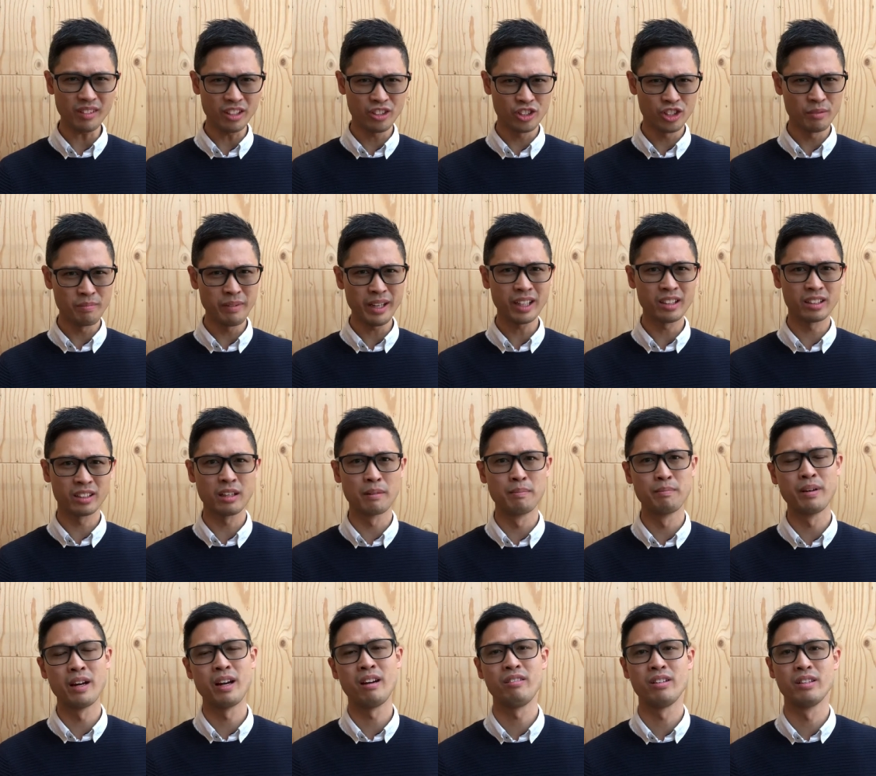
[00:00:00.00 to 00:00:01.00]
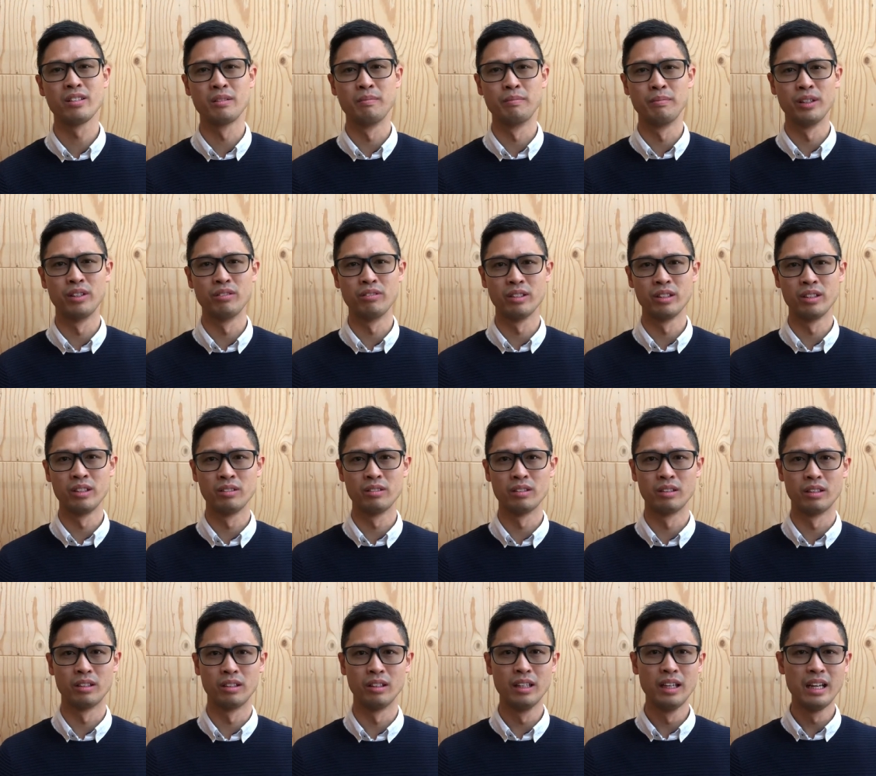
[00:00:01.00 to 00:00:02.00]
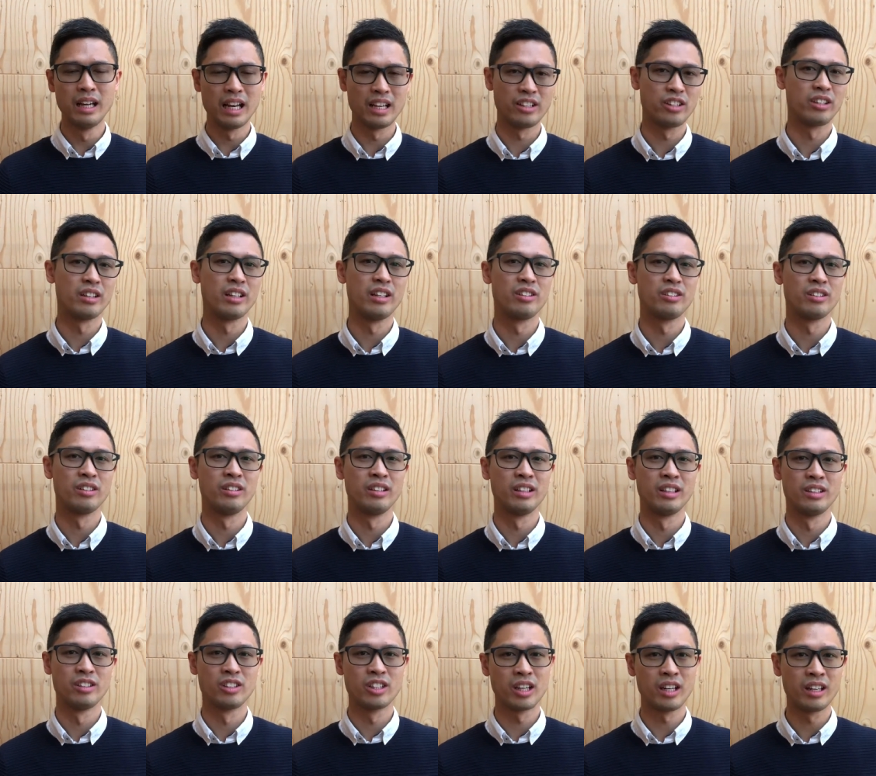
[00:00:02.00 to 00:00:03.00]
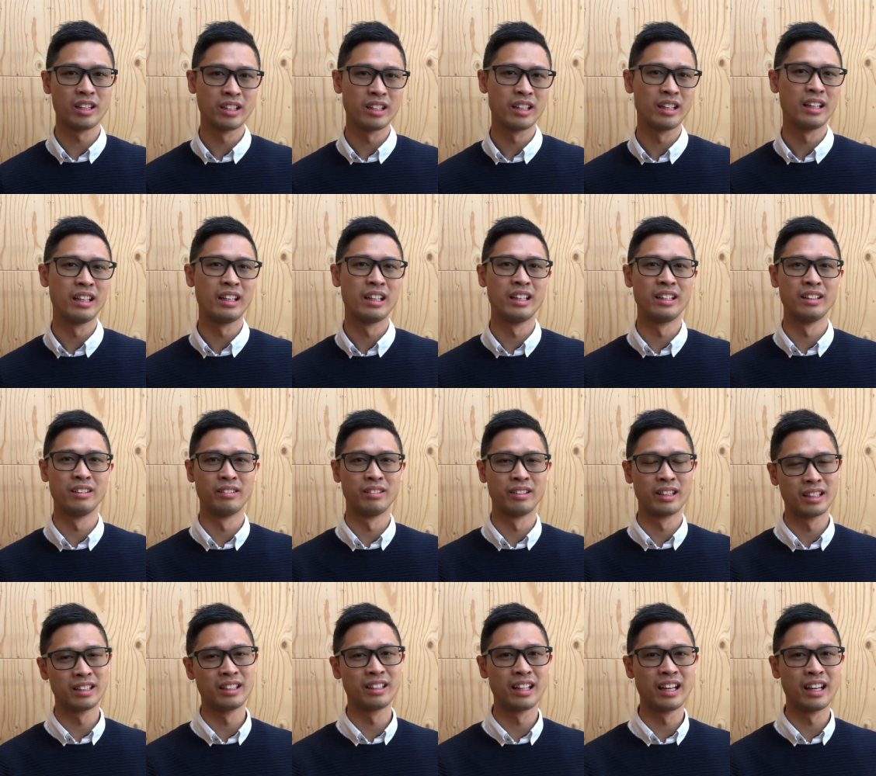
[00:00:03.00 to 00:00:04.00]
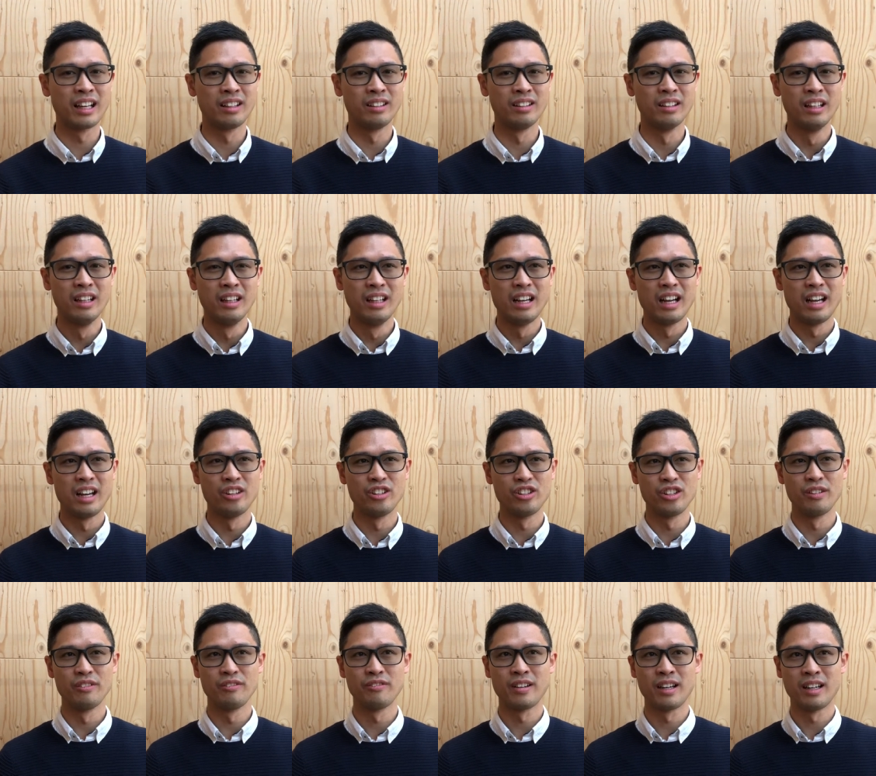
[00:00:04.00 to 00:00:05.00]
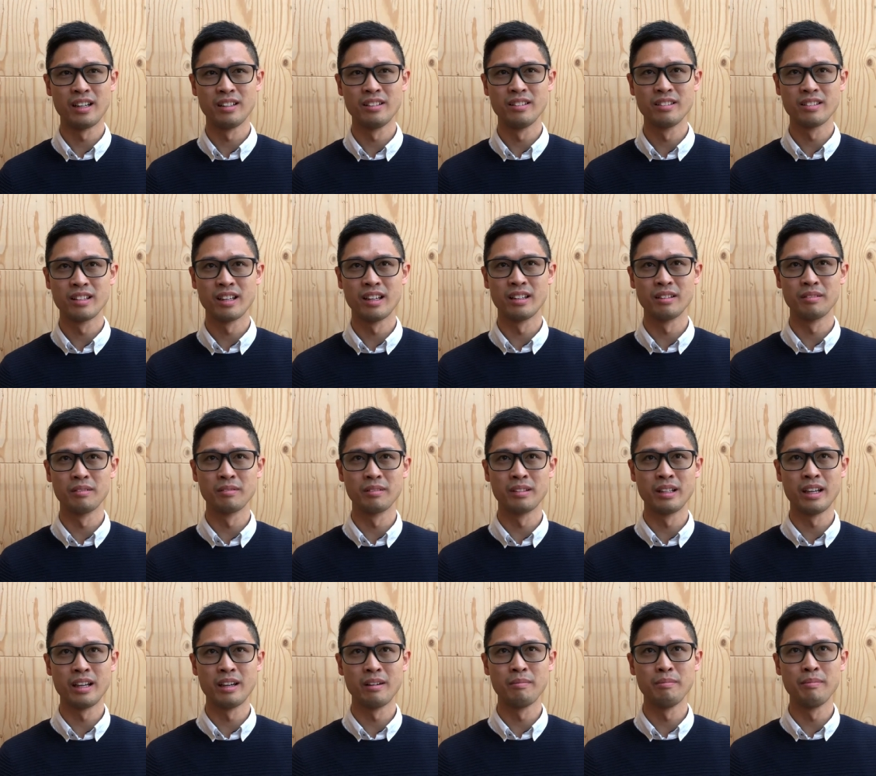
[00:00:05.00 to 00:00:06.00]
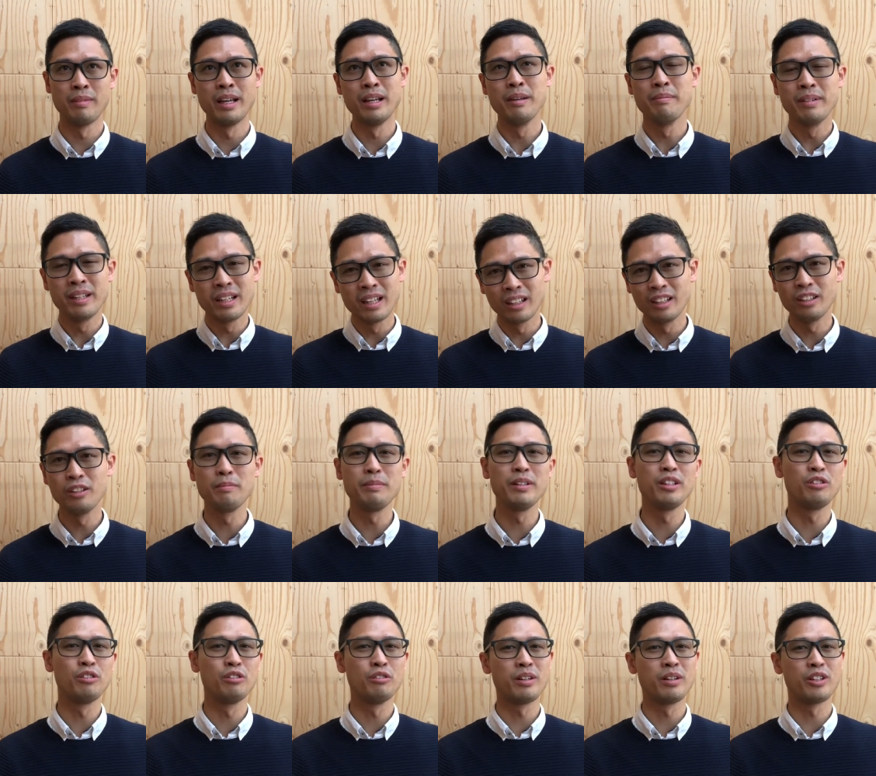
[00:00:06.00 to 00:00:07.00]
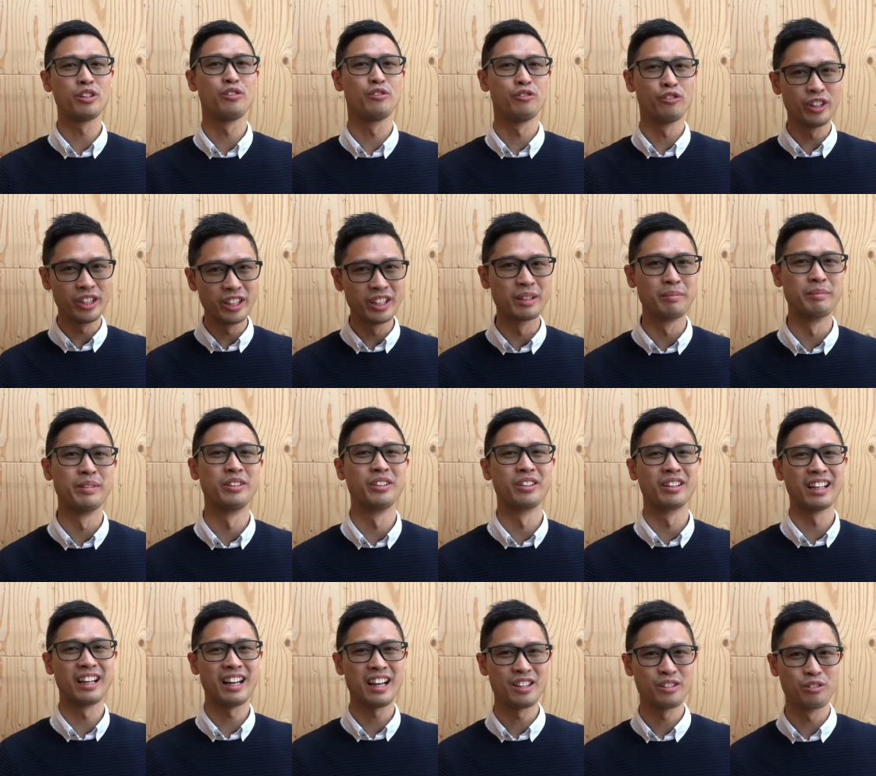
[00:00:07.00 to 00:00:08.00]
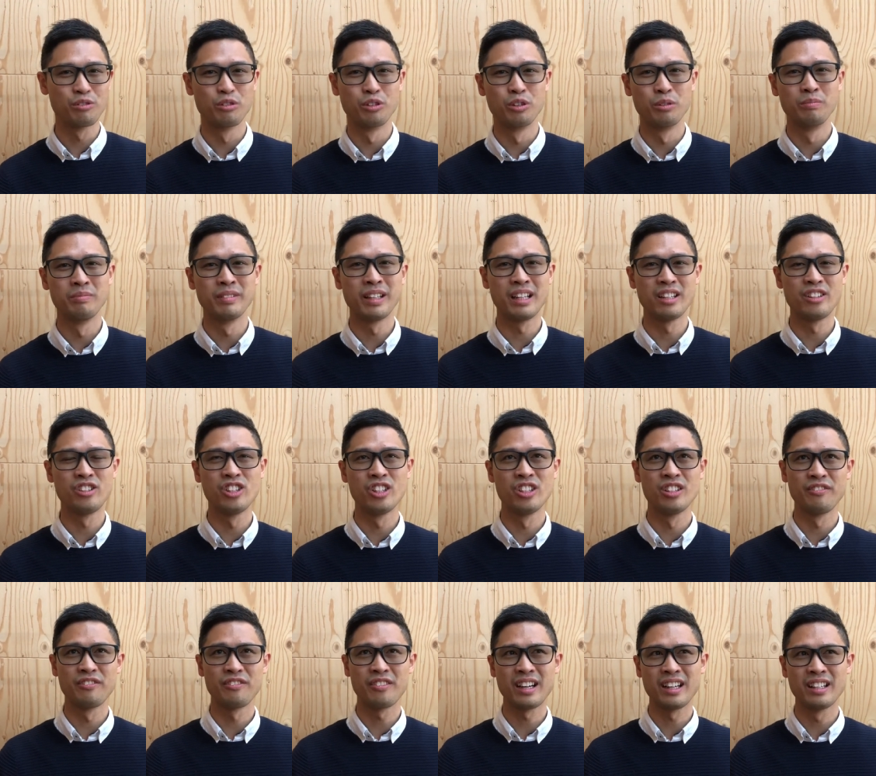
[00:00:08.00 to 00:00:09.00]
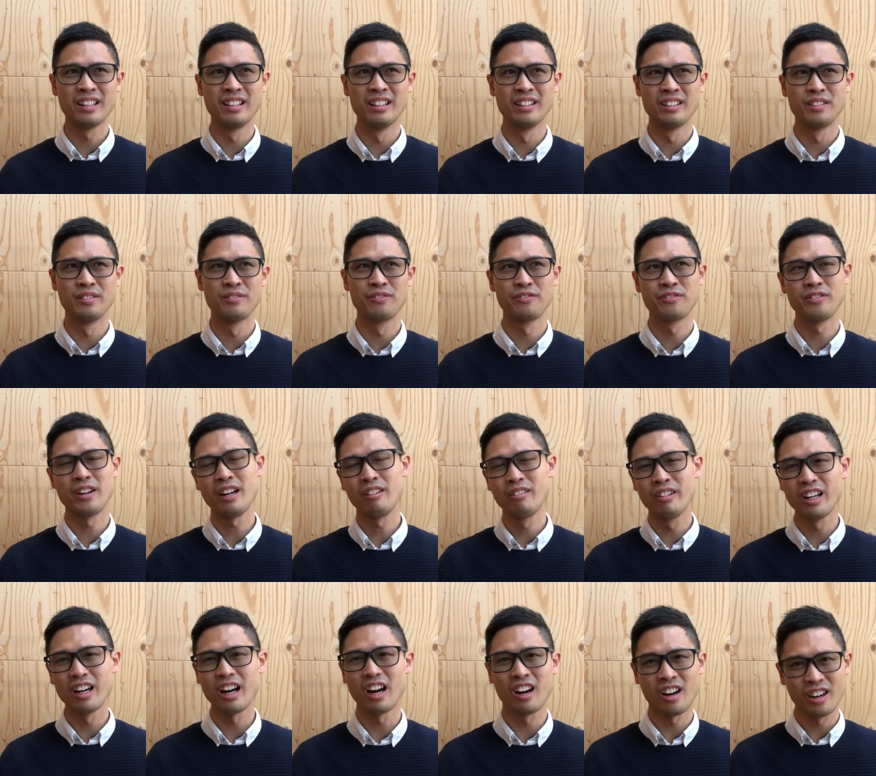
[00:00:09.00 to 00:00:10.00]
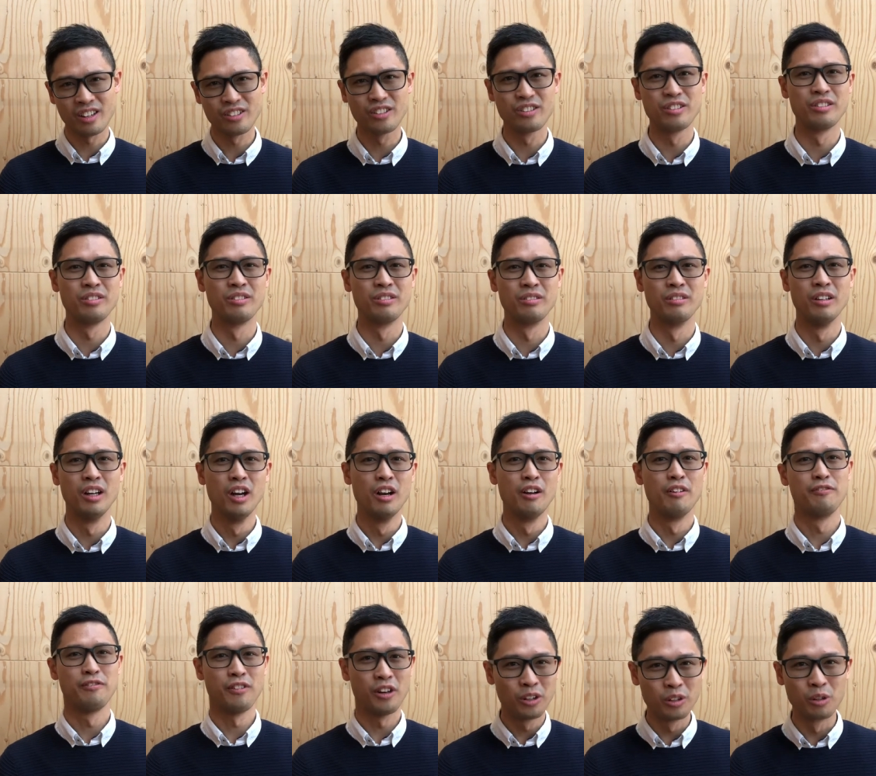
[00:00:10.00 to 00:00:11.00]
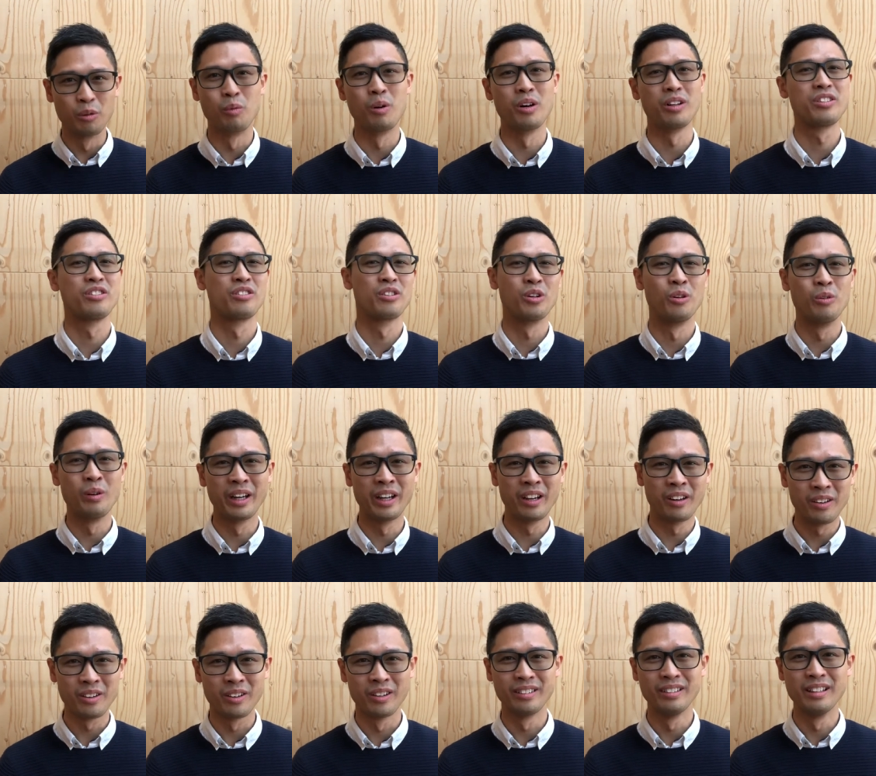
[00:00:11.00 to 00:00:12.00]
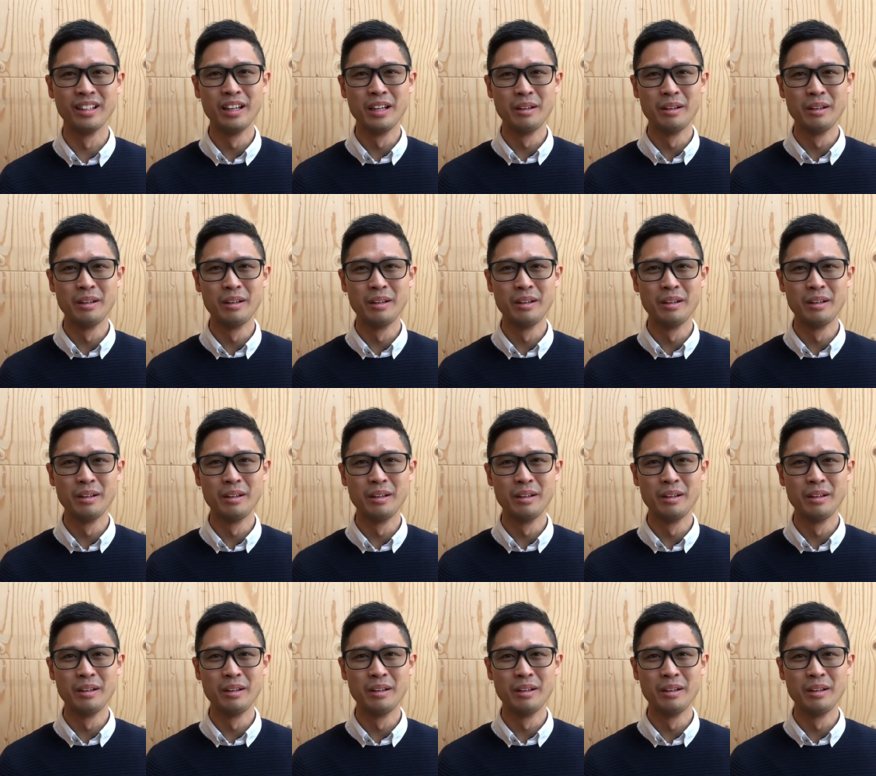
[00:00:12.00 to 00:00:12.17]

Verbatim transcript: she made a comparison between the education in China and Netherlands, and she finds that there may be a little bit too much freedom in the classroom, that she finds it's very hard to follow what's going on,